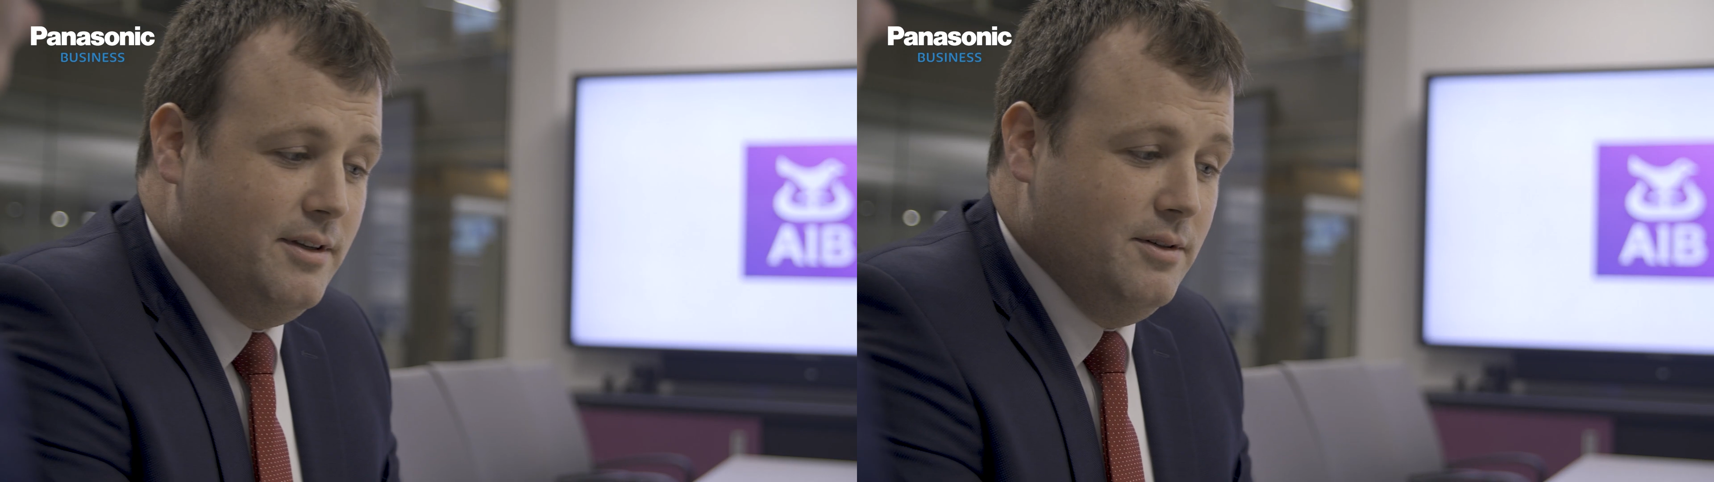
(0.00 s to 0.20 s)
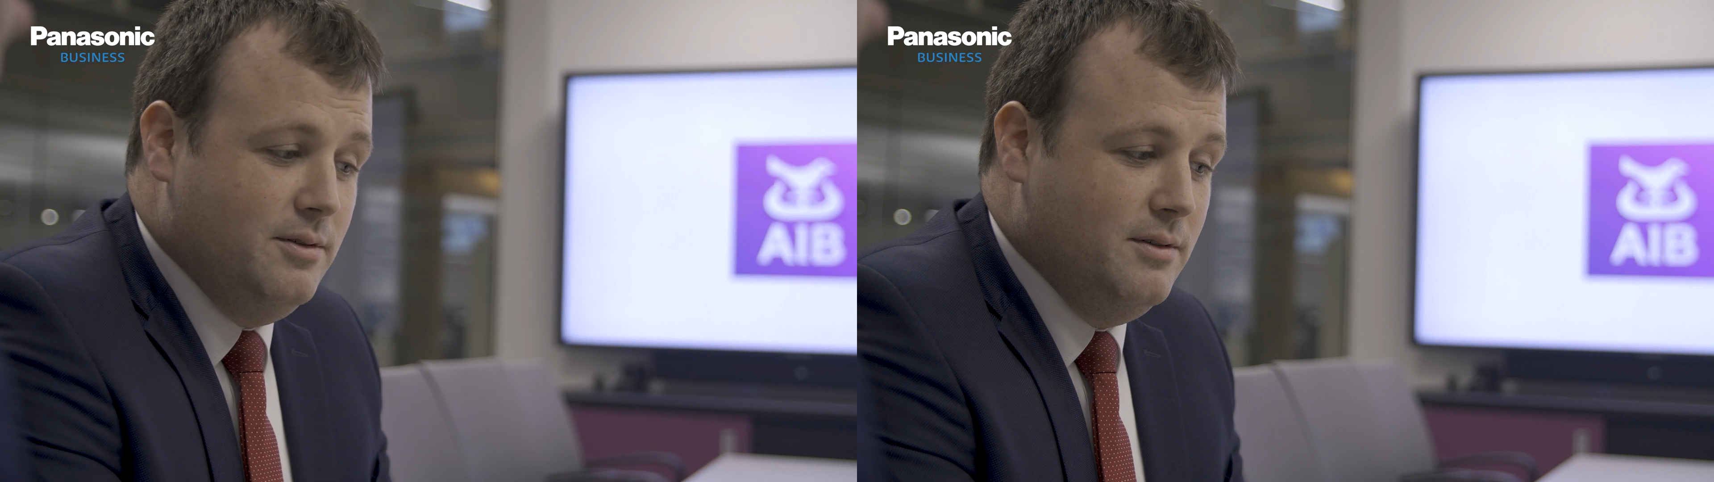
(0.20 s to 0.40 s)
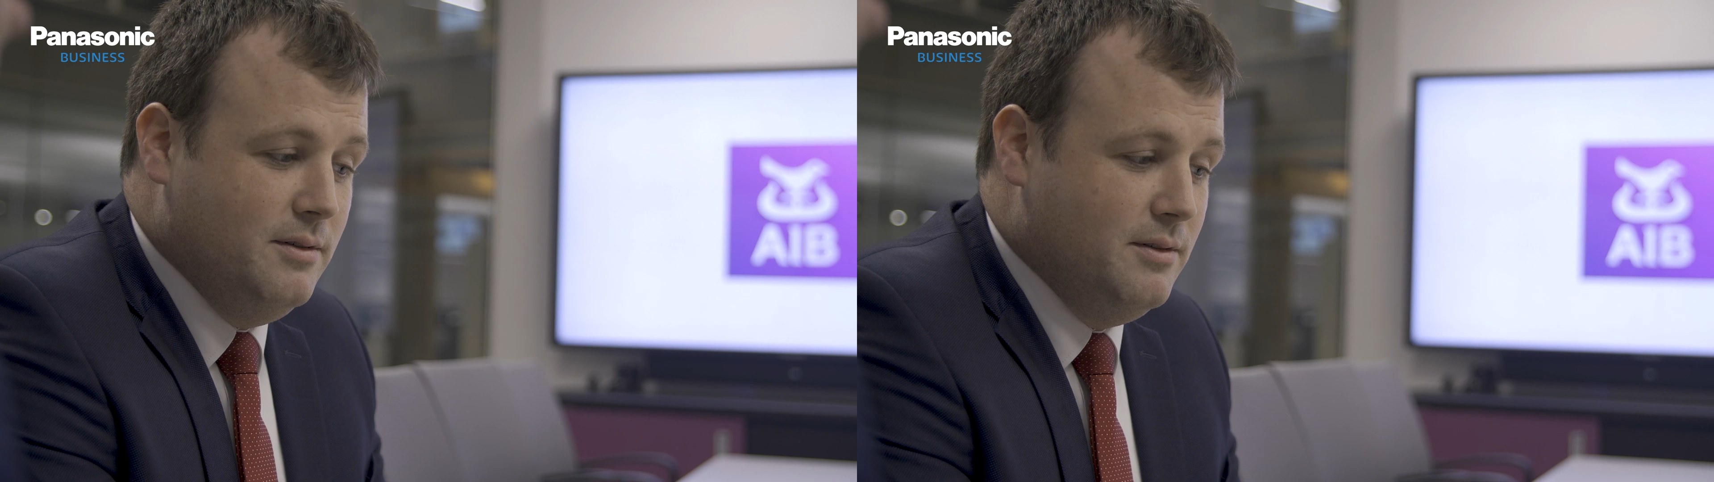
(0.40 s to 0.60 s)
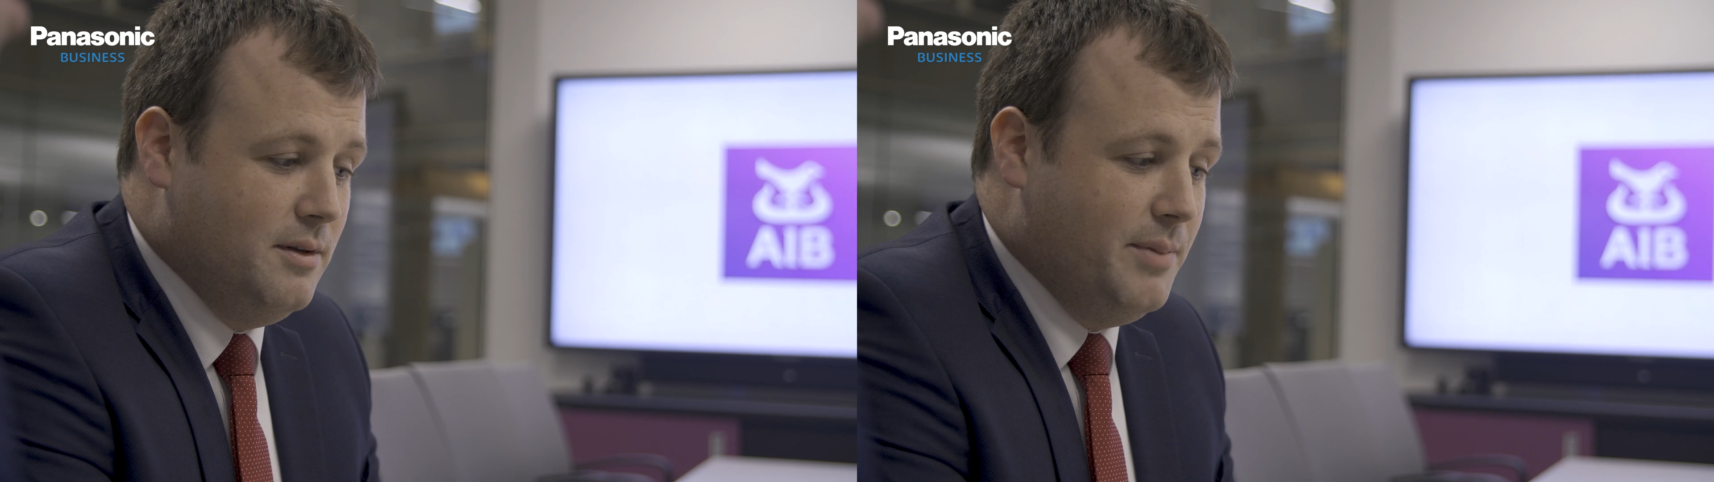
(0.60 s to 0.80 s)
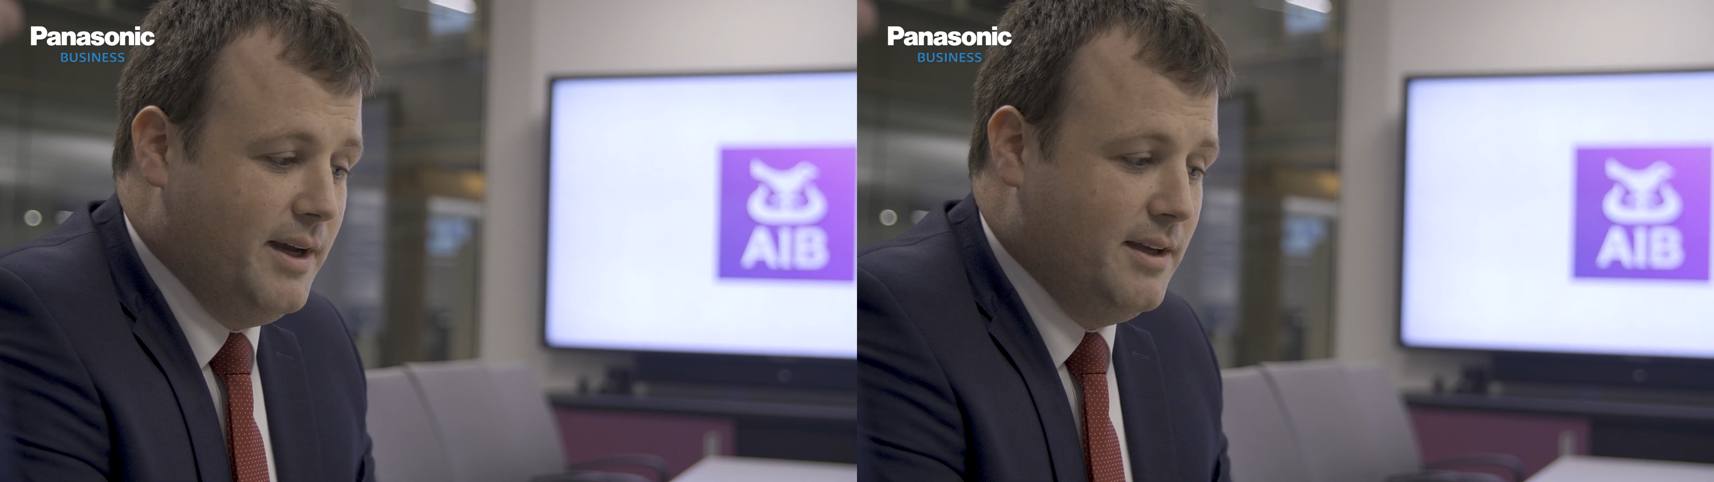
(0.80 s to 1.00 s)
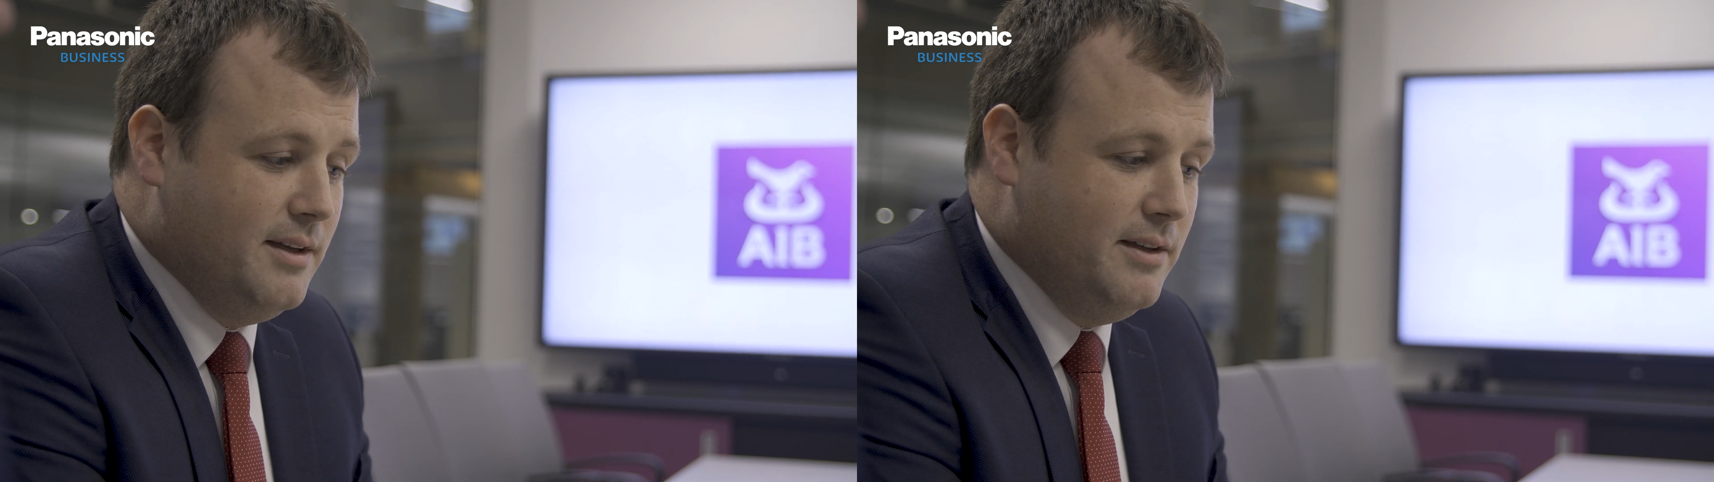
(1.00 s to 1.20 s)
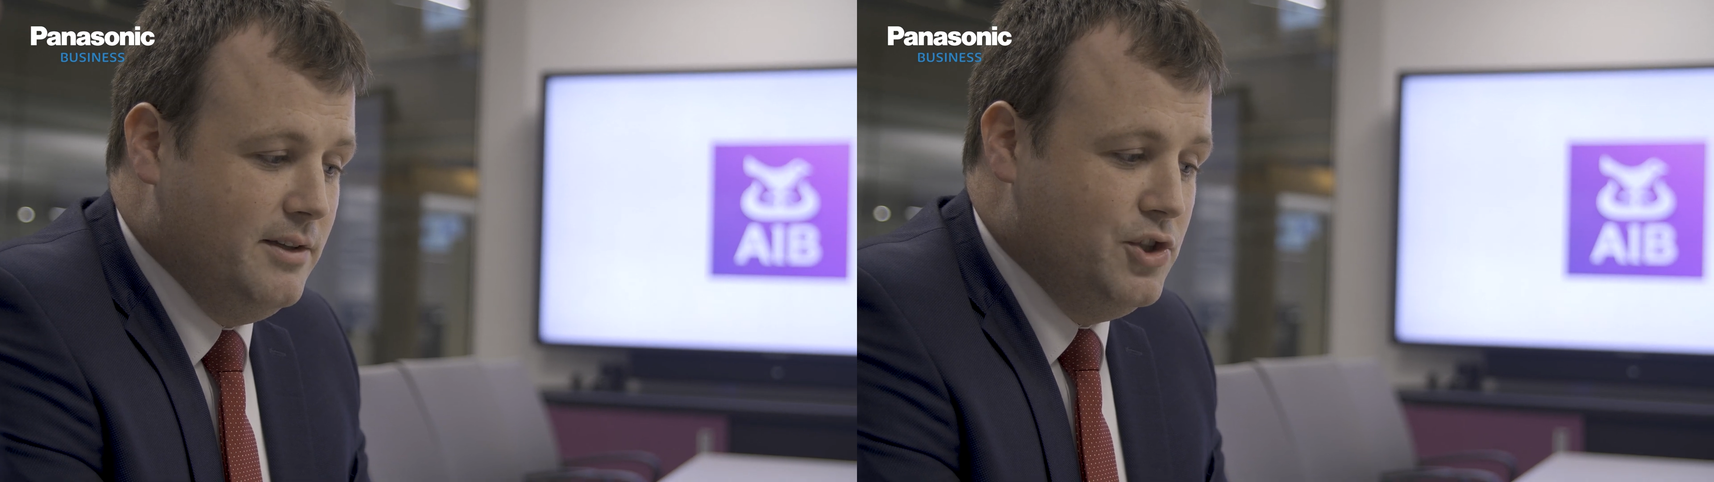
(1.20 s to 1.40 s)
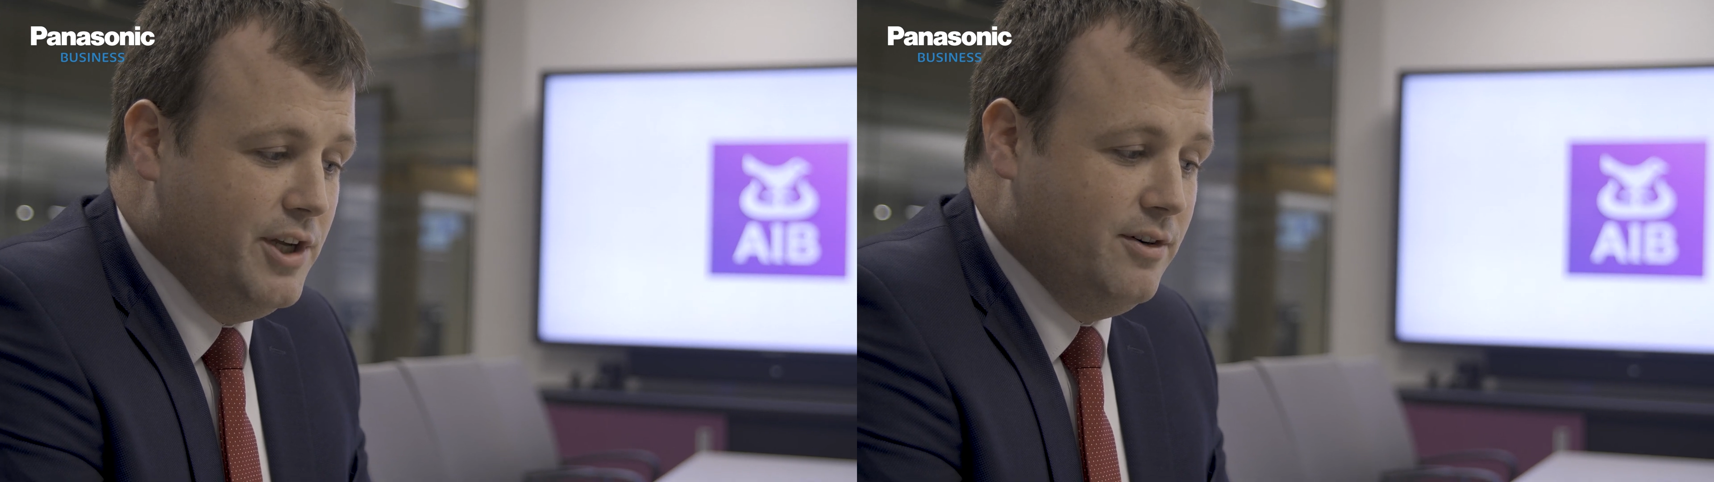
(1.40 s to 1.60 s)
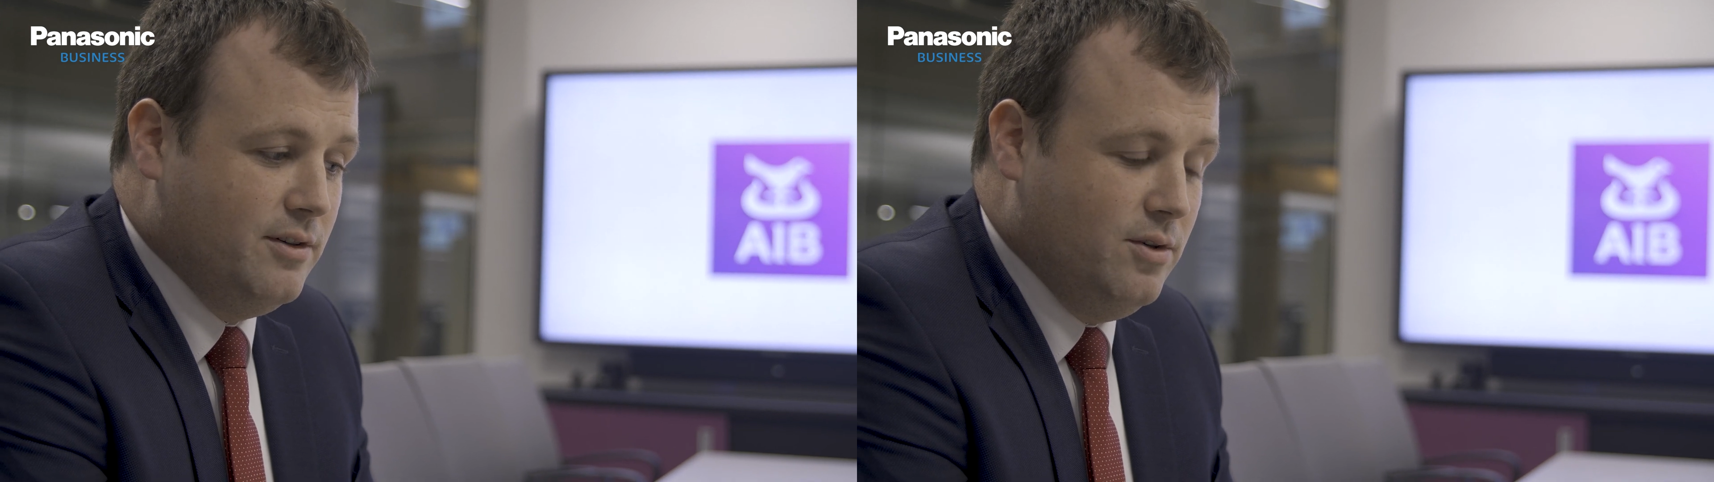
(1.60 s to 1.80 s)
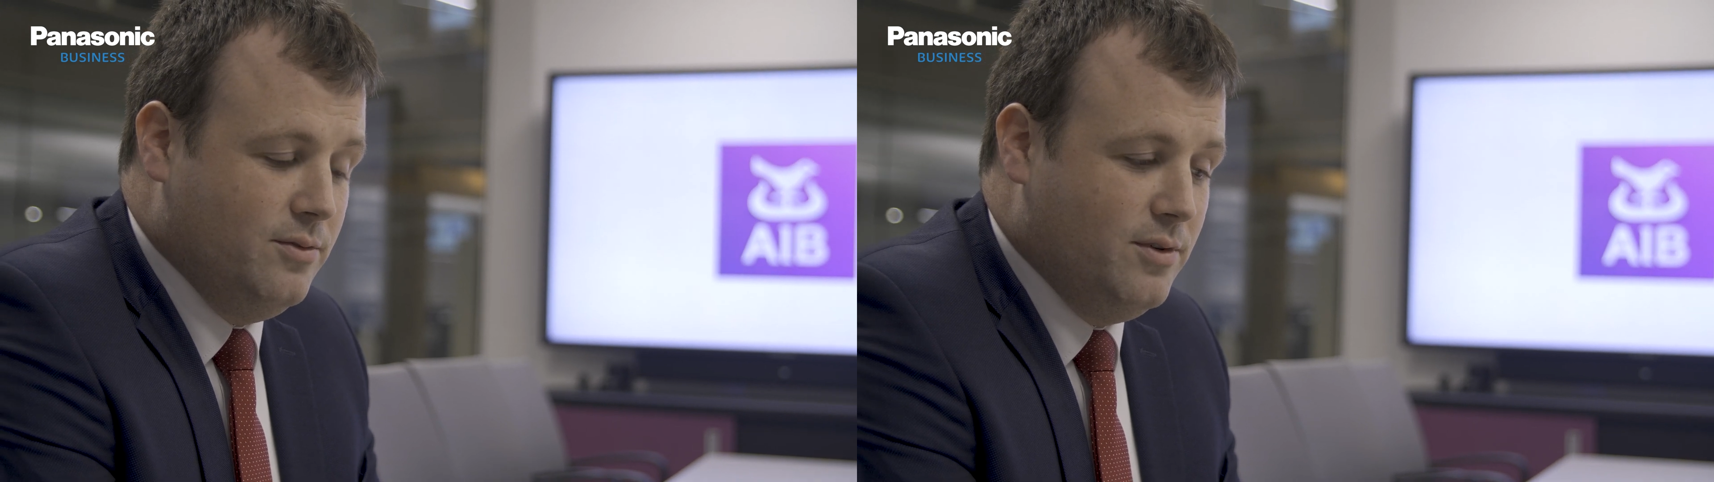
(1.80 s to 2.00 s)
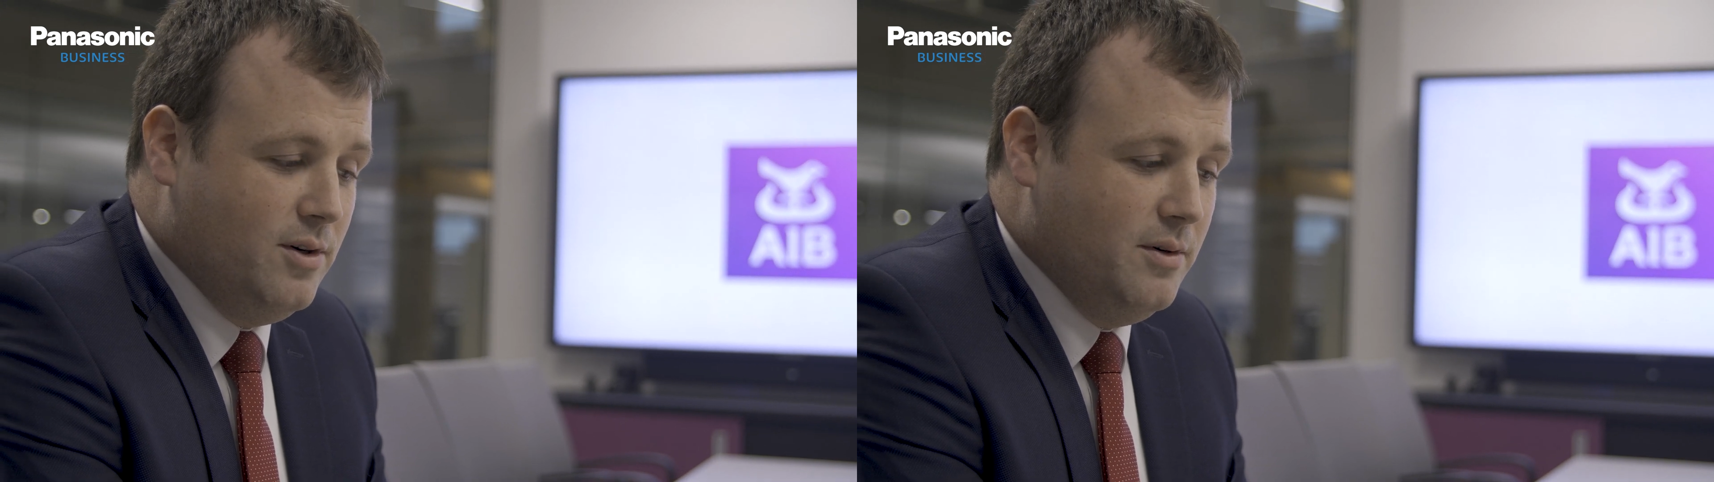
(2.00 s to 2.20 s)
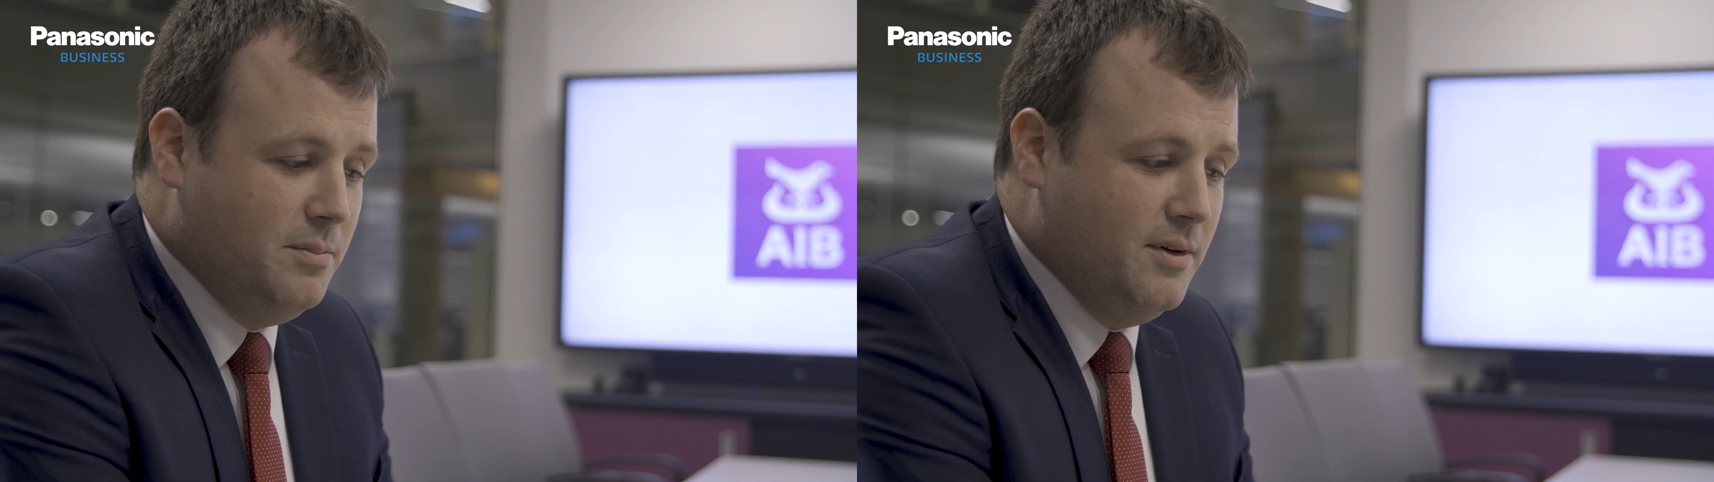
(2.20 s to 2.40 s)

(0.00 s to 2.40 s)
my role as project manager in delivering this project.